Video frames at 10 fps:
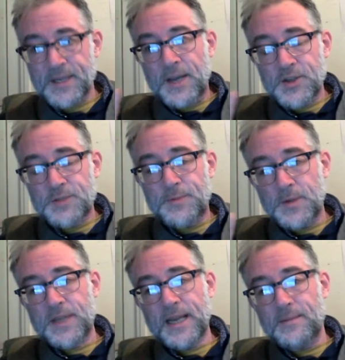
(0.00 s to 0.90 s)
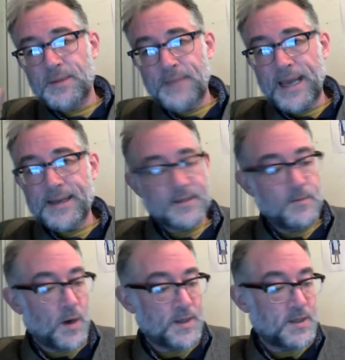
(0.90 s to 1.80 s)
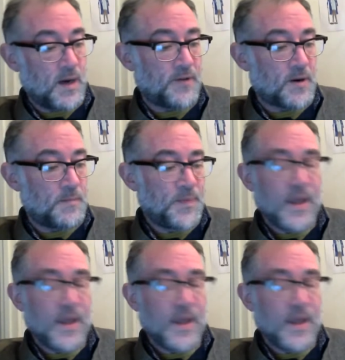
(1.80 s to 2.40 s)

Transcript: dispute settlement mechanism whatsoever.